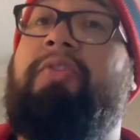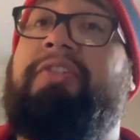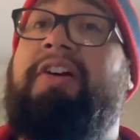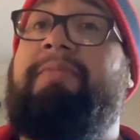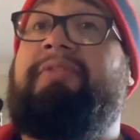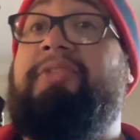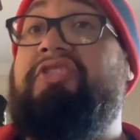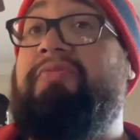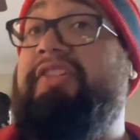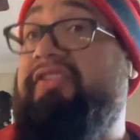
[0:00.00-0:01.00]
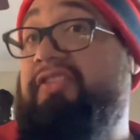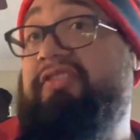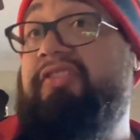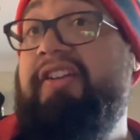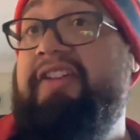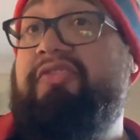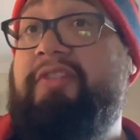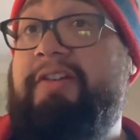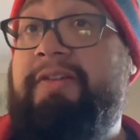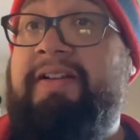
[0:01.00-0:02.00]
Cup, especially with us to the next
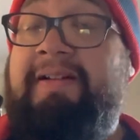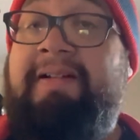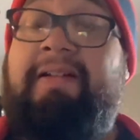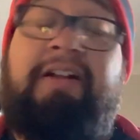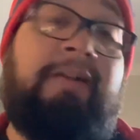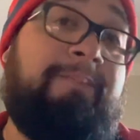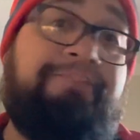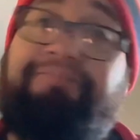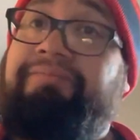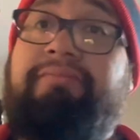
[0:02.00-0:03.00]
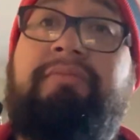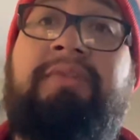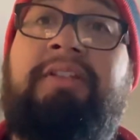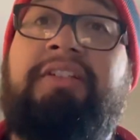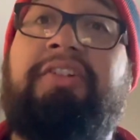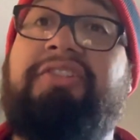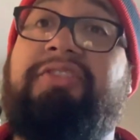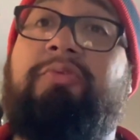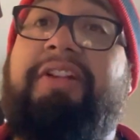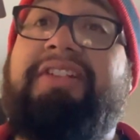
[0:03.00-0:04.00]
round. It's a
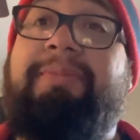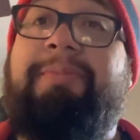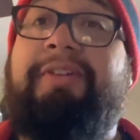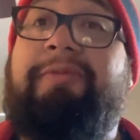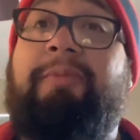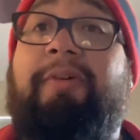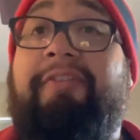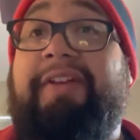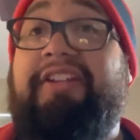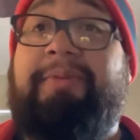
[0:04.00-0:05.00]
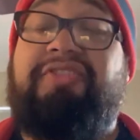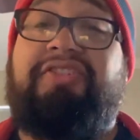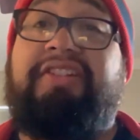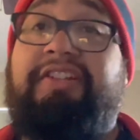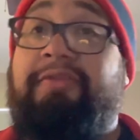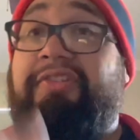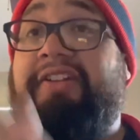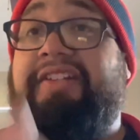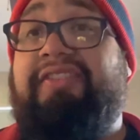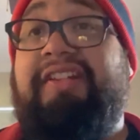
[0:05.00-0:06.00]
great time to be a football fan, especially here in the
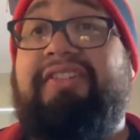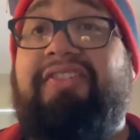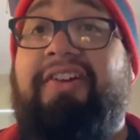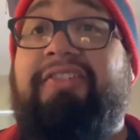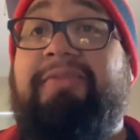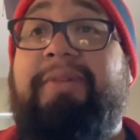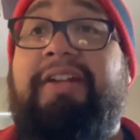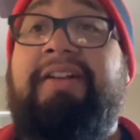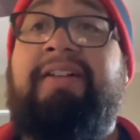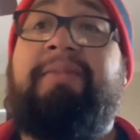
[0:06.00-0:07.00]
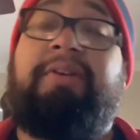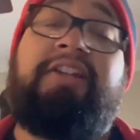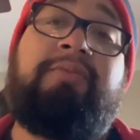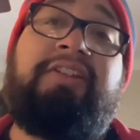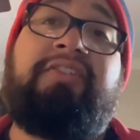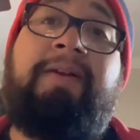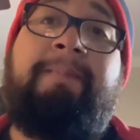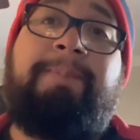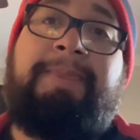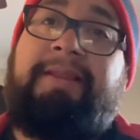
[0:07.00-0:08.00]
United States. It's awesome, man. But anyways,
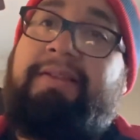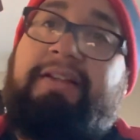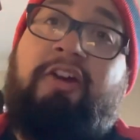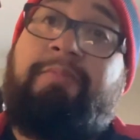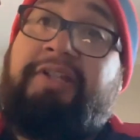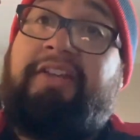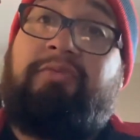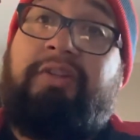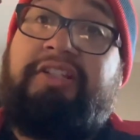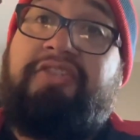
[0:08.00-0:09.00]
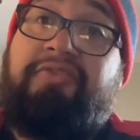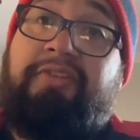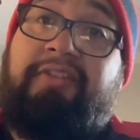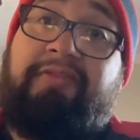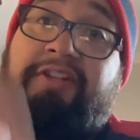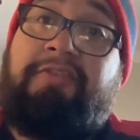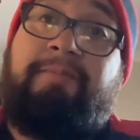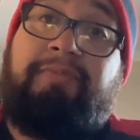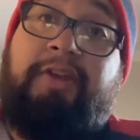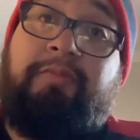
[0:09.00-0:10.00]
I hope you guys really enjoyed this video.
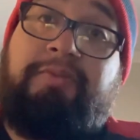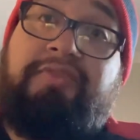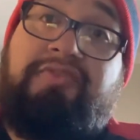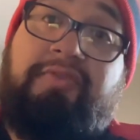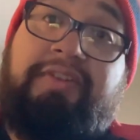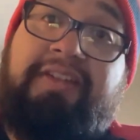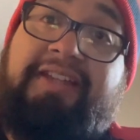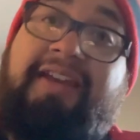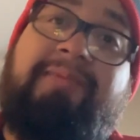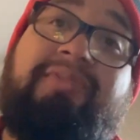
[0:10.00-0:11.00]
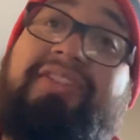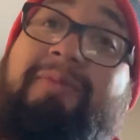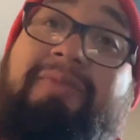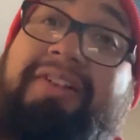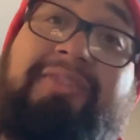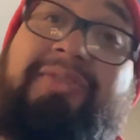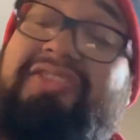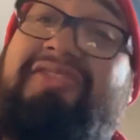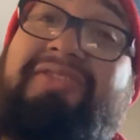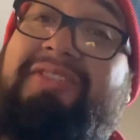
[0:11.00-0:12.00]
I hope you enjoyed the game somewhat as much
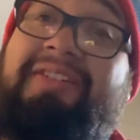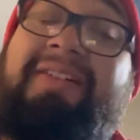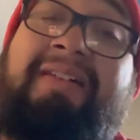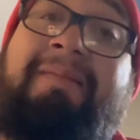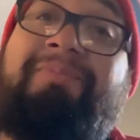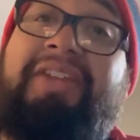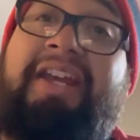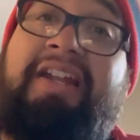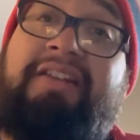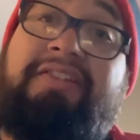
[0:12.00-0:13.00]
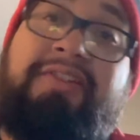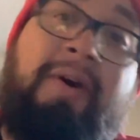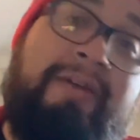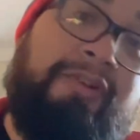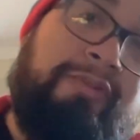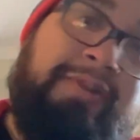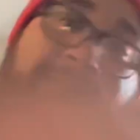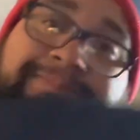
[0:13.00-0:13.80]
as you could. And y'all have a good one.